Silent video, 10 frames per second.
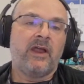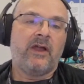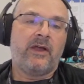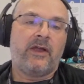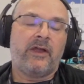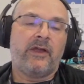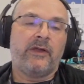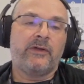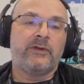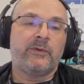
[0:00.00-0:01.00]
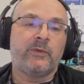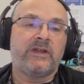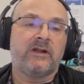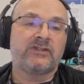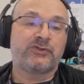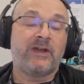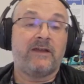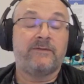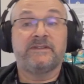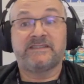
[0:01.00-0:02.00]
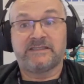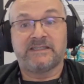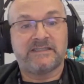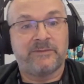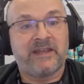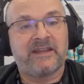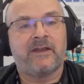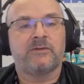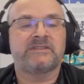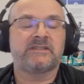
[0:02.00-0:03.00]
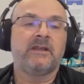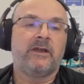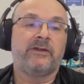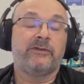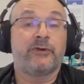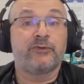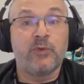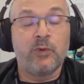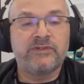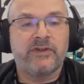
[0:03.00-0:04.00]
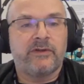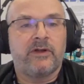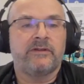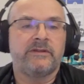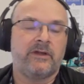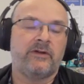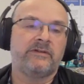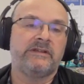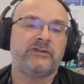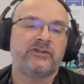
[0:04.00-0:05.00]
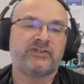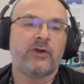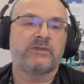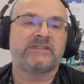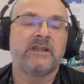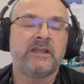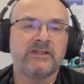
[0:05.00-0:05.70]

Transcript: We also have system accounts, the root on Linux hosts.